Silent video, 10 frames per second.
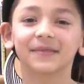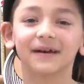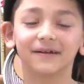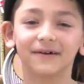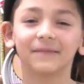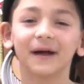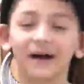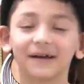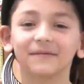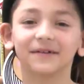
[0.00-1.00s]
Hello,
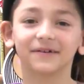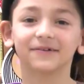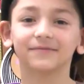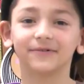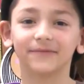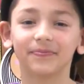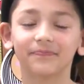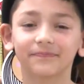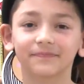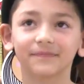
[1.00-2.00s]
I am Daniel Boone.
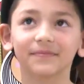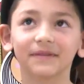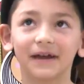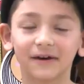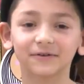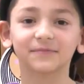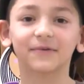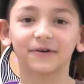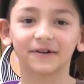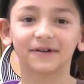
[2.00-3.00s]
I was
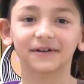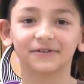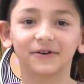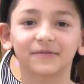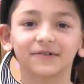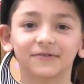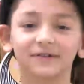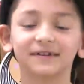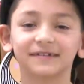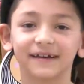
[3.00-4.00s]
born on October
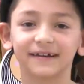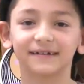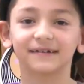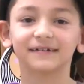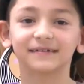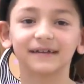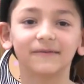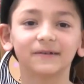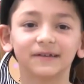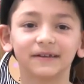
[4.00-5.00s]
22,
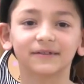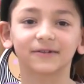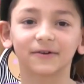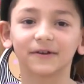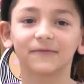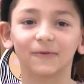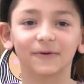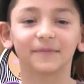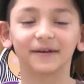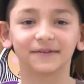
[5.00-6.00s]

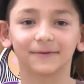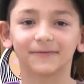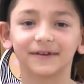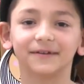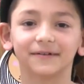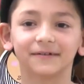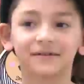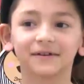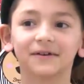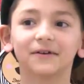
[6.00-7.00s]
1734 in Pennsylvania.
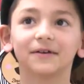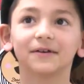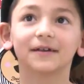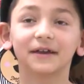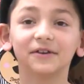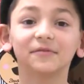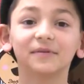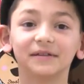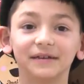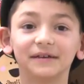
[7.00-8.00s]
Can you
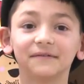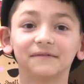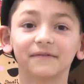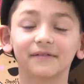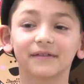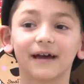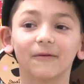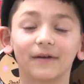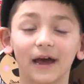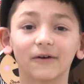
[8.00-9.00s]
believe
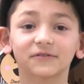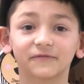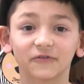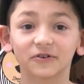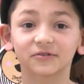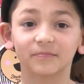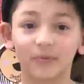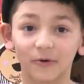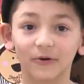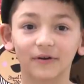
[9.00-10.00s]
that when I was first
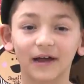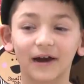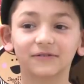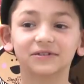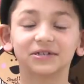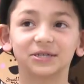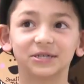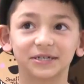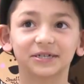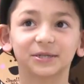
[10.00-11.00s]
born, I was the
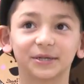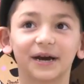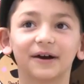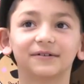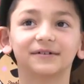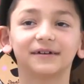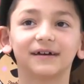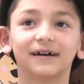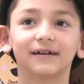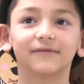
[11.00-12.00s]
sixth child
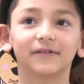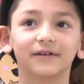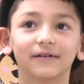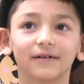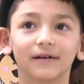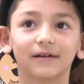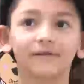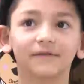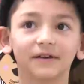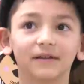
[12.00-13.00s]
out of the out
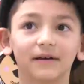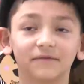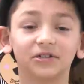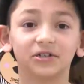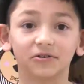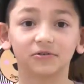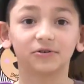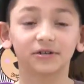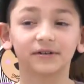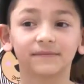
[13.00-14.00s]
of the 11
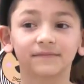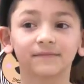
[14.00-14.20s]
children.